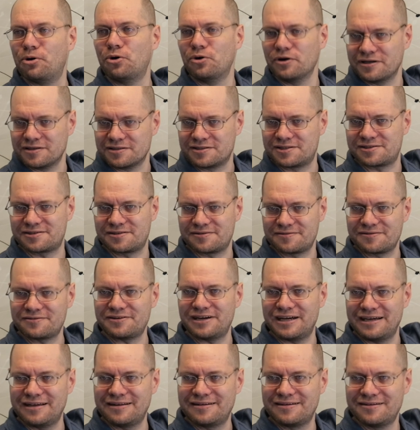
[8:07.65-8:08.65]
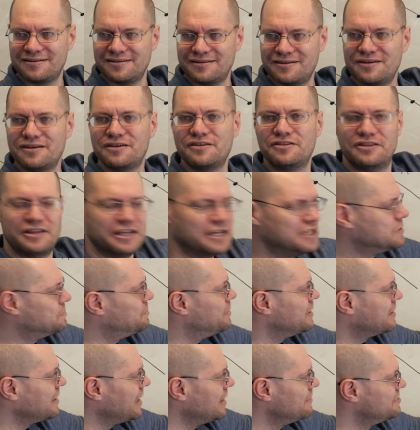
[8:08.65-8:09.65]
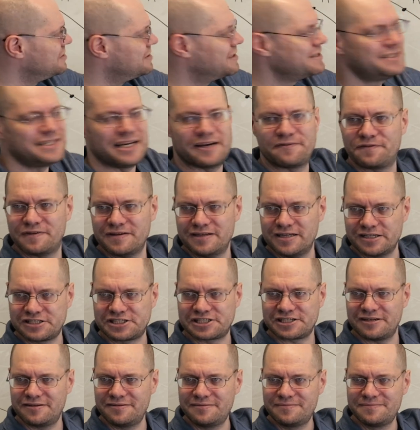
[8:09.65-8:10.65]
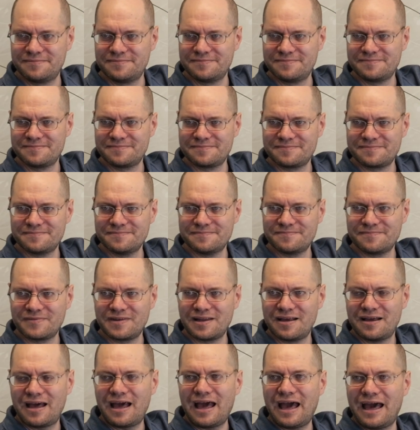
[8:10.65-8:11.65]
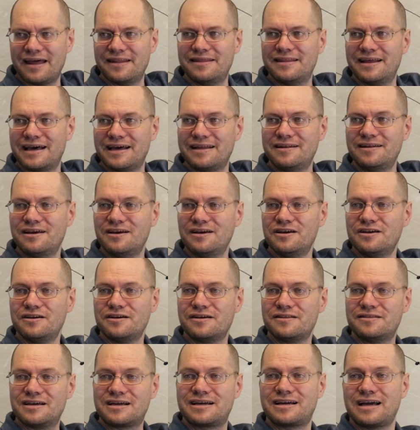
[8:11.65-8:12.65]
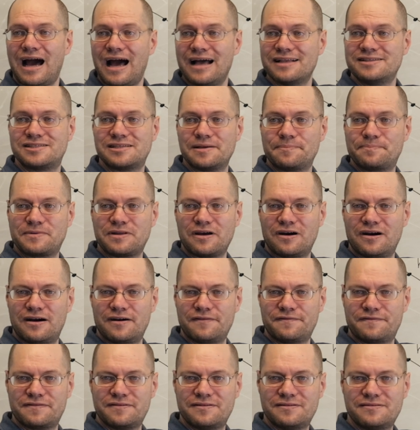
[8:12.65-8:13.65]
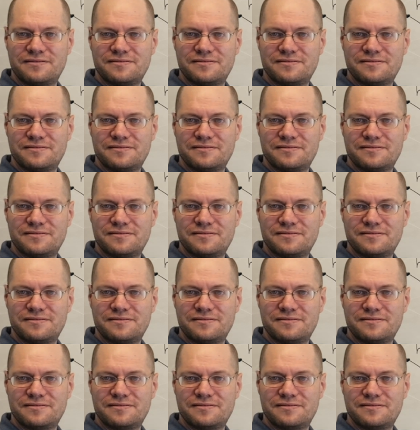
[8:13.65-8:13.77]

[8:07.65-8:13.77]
points, right? This becomes the definition. And then the concept of